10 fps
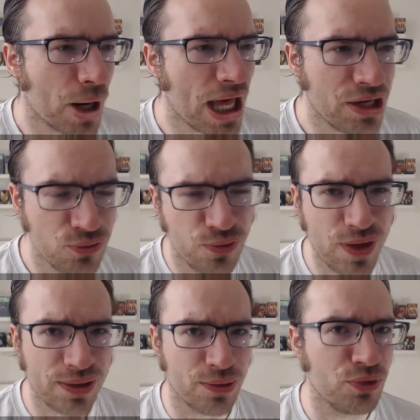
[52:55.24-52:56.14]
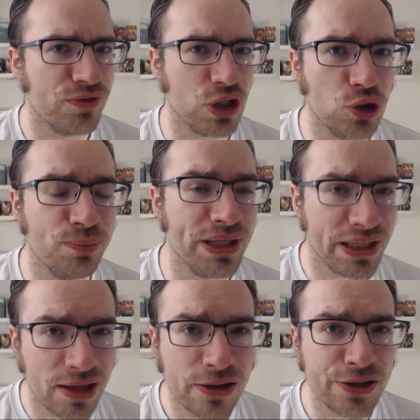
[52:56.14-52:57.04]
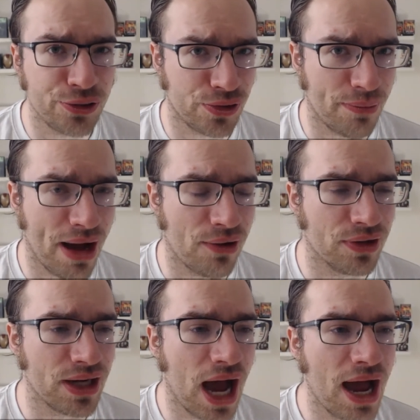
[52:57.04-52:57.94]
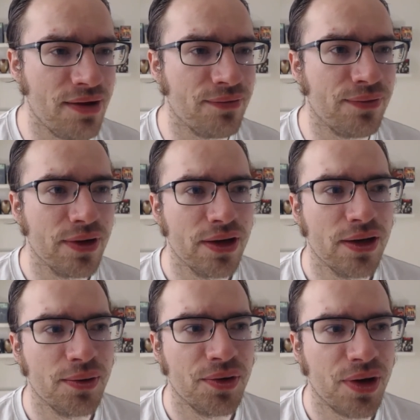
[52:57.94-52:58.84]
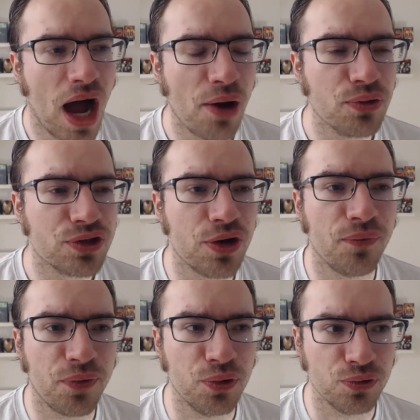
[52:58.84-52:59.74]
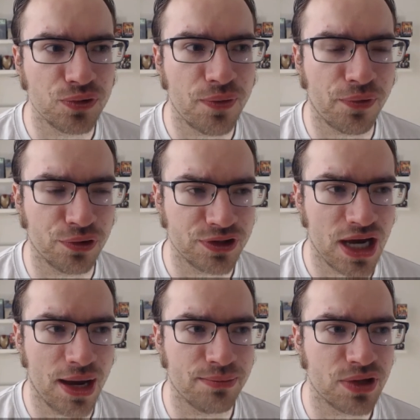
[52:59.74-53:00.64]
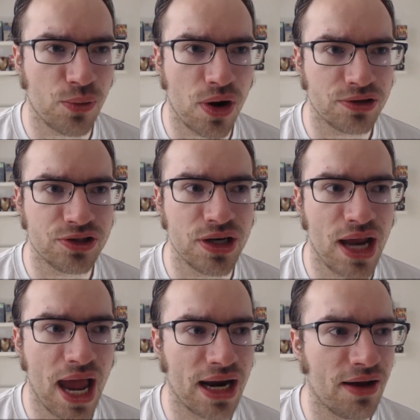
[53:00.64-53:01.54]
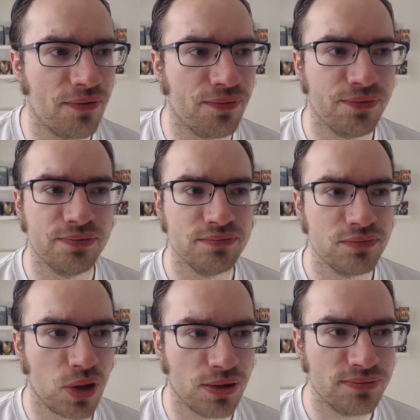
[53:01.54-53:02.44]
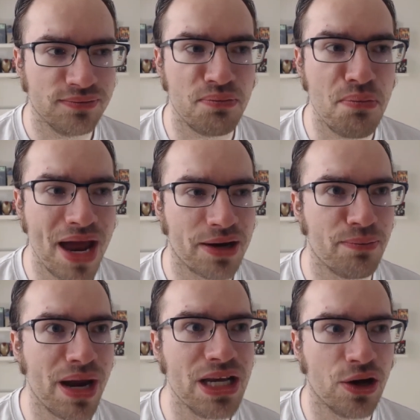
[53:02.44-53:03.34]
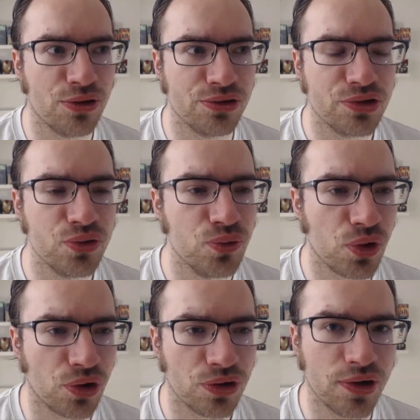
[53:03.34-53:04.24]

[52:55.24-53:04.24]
But I do think the movie could be clearer about it. I've I was confused the first times I watched it, and I've met many others who were